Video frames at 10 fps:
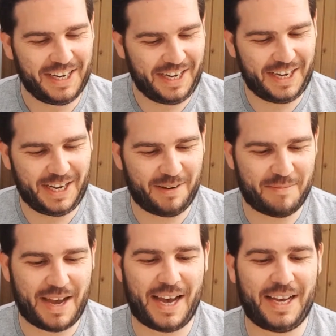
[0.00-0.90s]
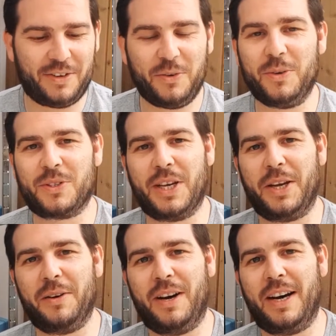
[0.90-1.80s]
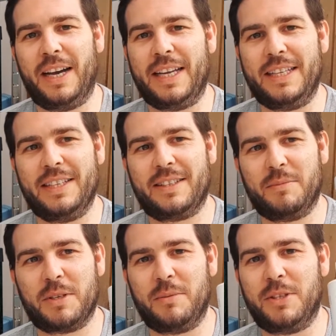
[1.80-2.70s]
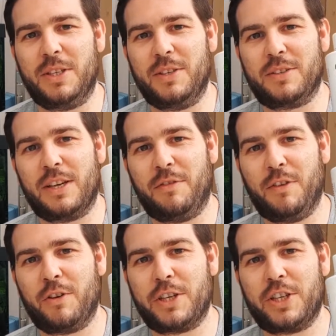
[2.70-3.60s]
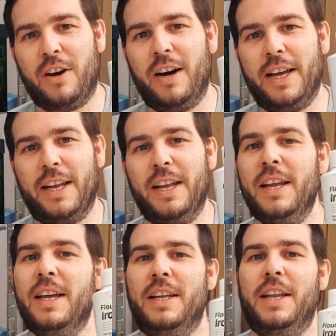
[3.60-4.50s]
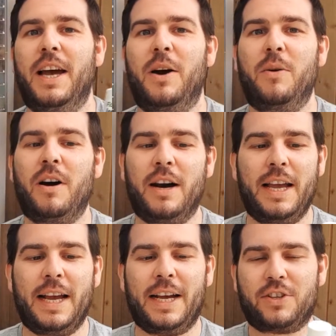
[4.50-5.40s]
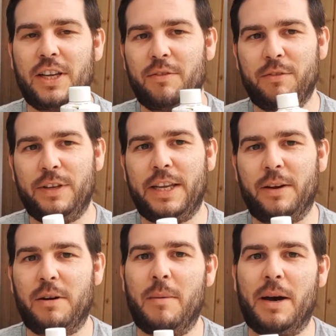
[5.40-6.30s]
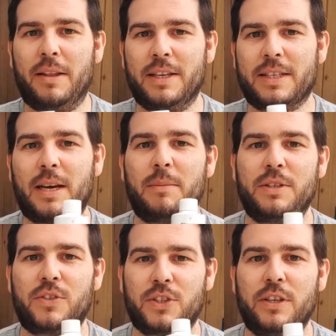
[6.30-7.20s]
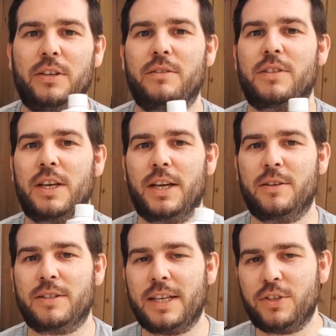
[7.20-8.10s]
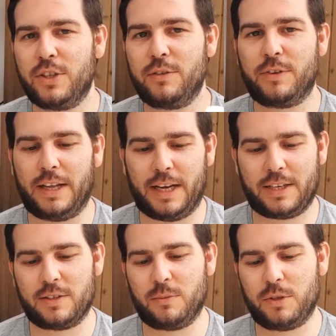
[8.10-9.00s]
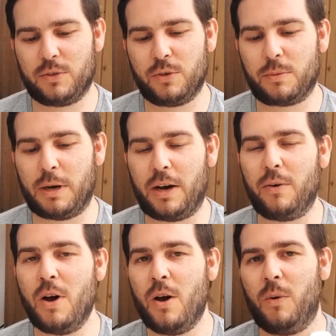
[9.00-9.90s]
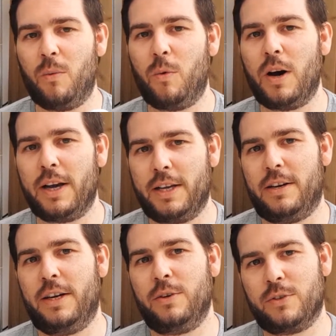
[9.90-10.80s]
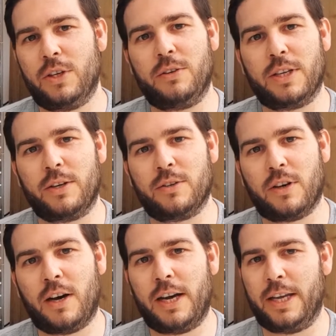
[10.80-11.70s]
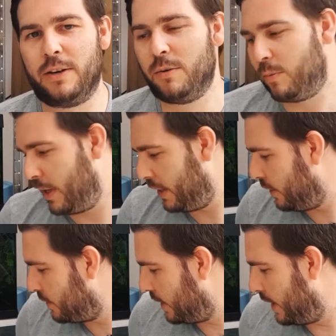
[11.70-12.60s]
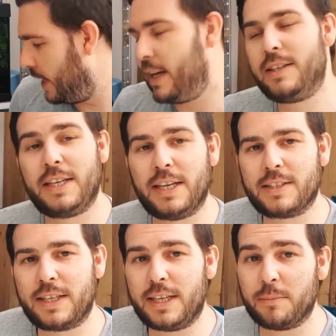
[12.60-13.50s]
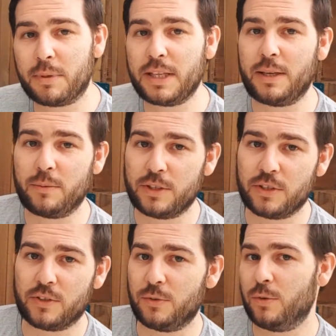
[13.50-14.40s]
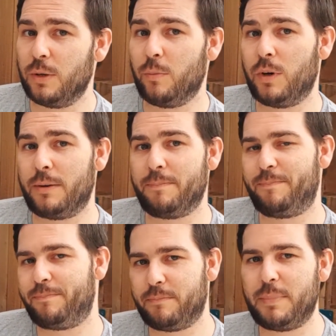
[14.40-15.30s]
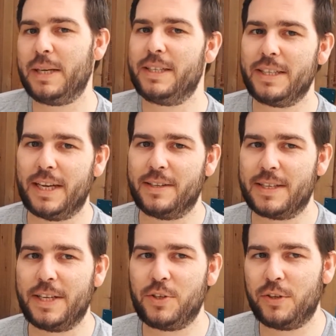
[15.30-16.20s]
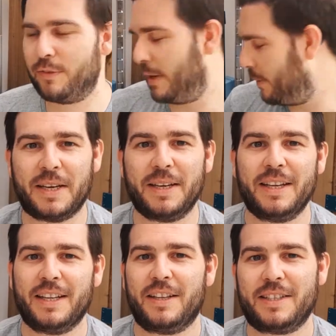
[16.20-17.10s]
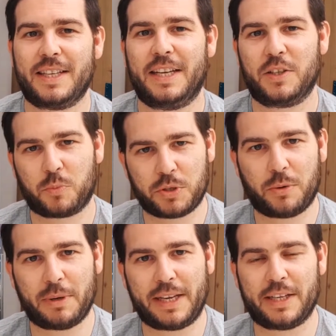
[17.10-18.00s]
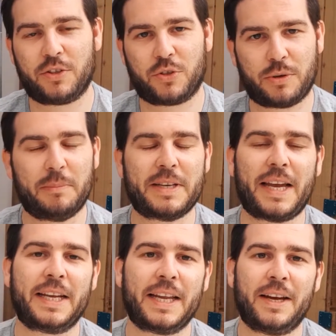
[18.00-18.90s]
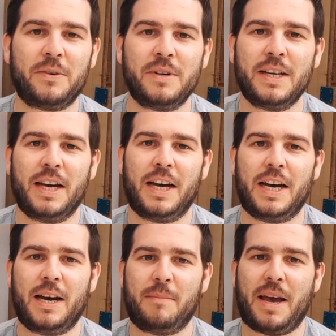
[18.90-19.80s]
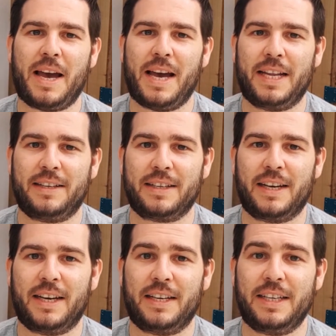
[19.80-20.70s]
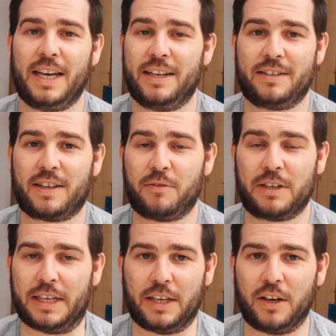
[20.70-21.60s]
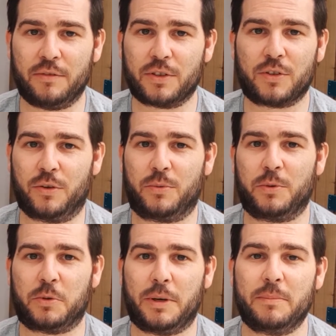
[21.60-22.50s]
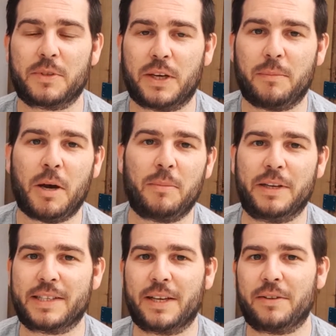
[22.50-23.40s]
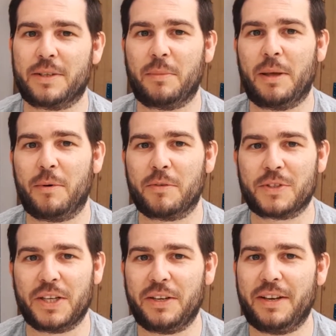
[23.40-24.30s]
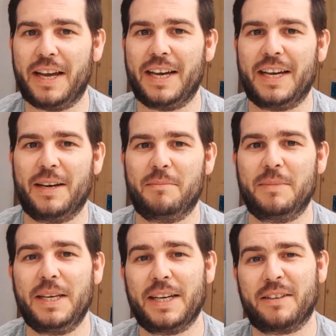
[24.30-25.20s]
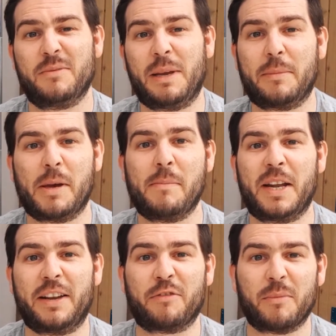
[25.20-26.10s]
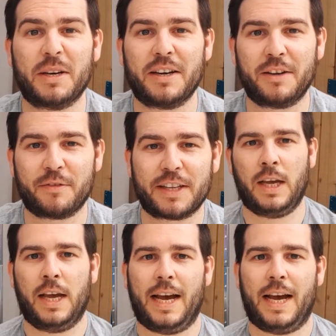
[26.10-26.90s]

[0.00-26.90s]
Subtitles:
And also I sometimes use Flourish Iron. Now, I actually have a video about this coming soon, so stay tuned for that, because I want to talk about why I also dose iron when using TNC Complete, which is an all-in-one. But yeah, stay tuned for that like I said, it's predominantly a shrimp tank now, and yeah, it's currently overstocked with shrimp, so I'm hoping to sell some of them off soon. Yeah, make a bit of money from it, hopefully.